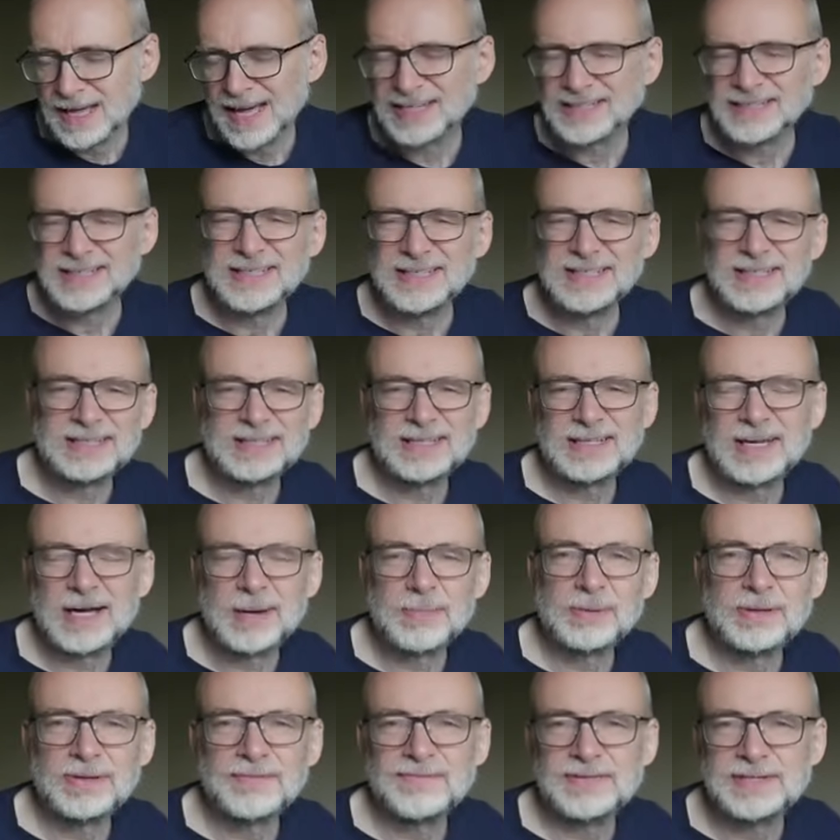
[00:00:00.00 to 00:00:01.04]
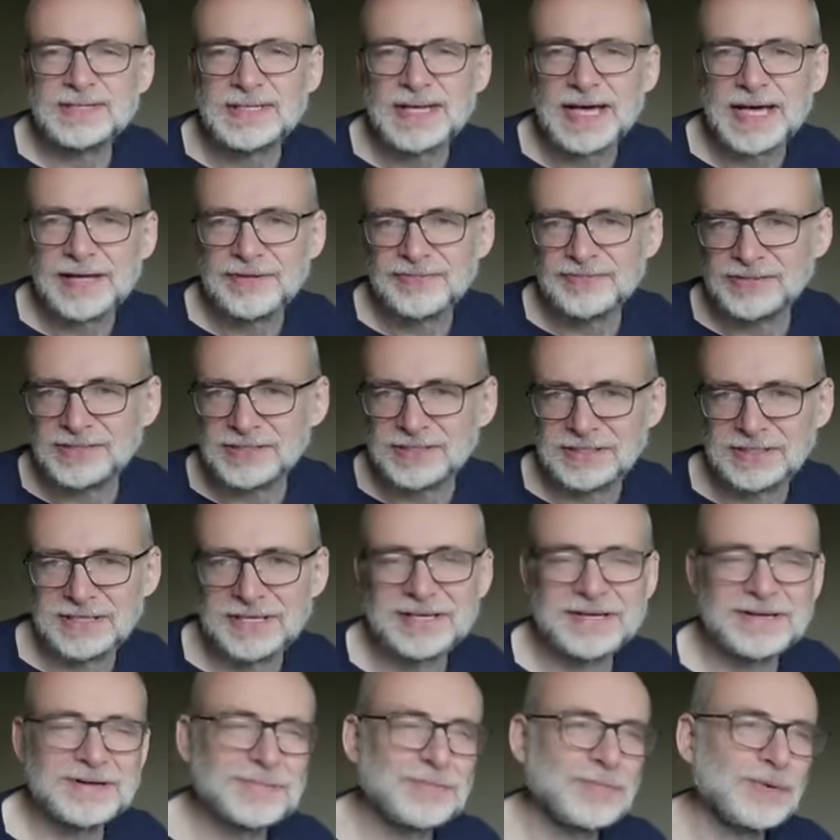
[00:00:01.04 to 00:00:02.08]
actually just a couple of deaths
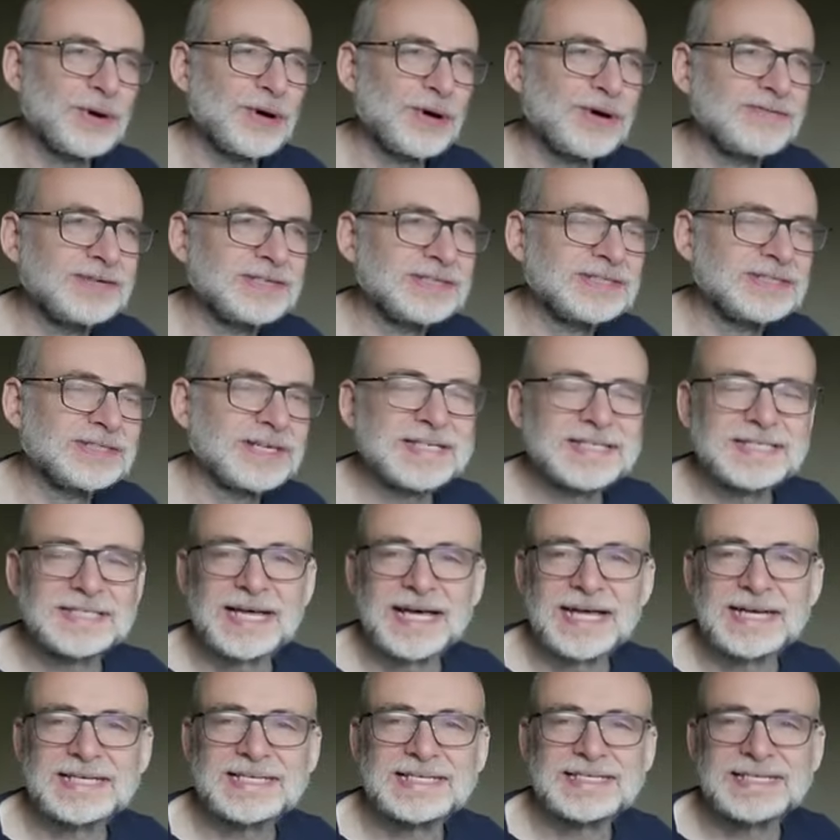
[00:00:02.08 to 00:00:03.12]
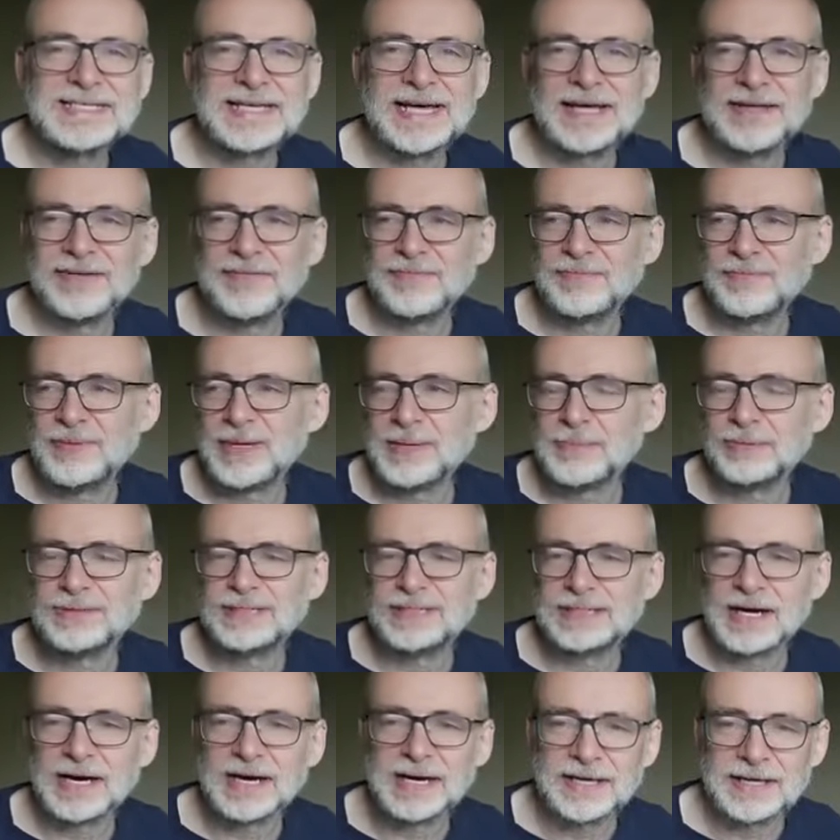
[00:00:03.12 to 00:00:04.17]
of Sun Saturn death,
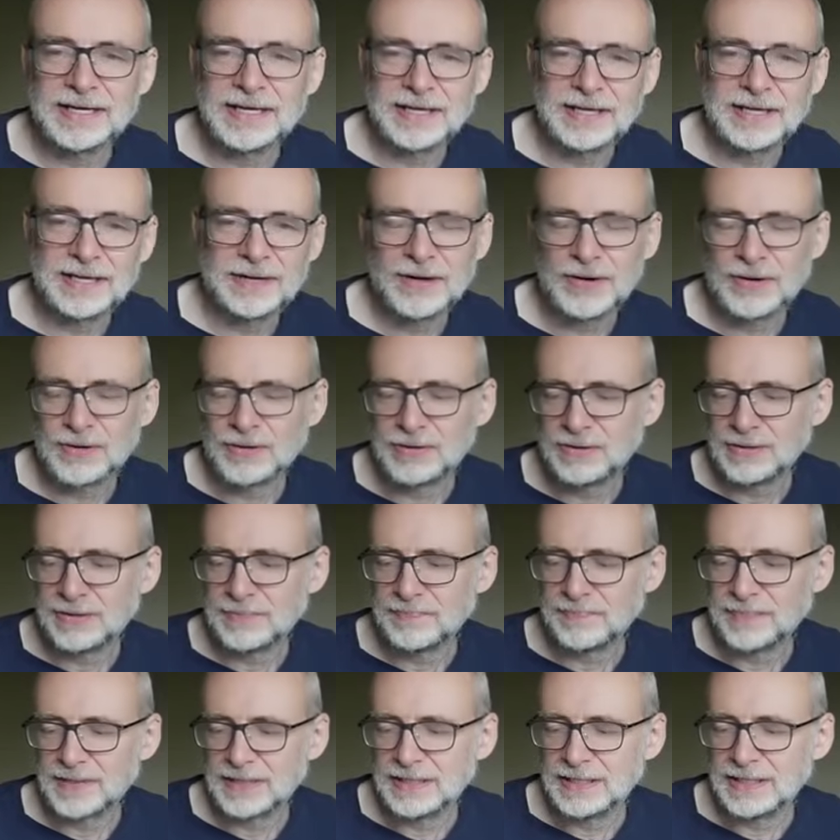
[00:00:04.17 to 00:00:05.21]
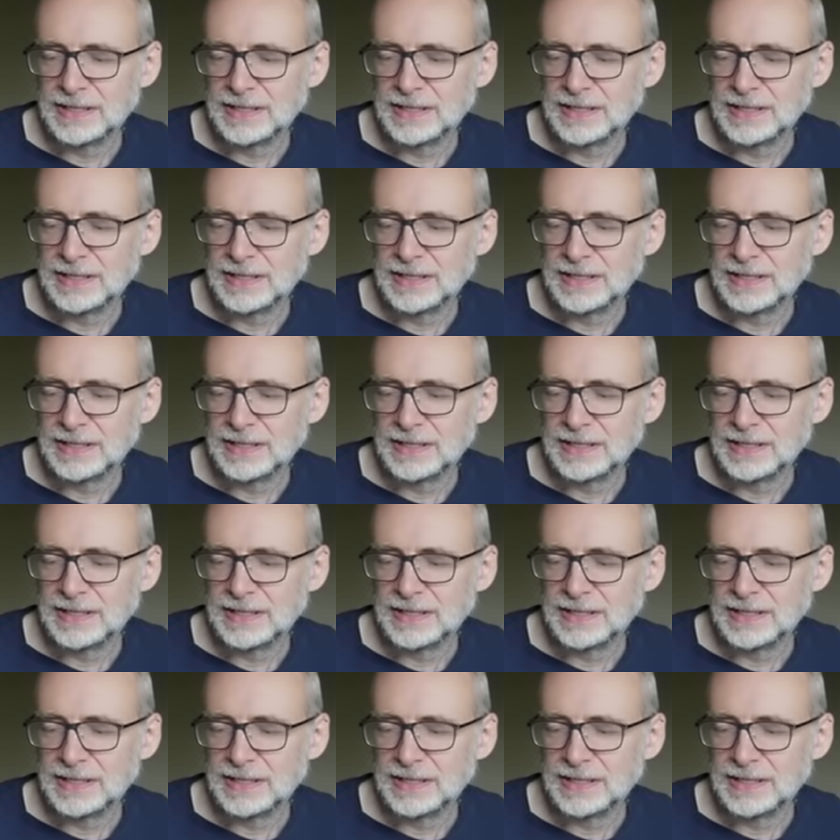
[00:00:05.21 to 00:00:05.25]
people dying on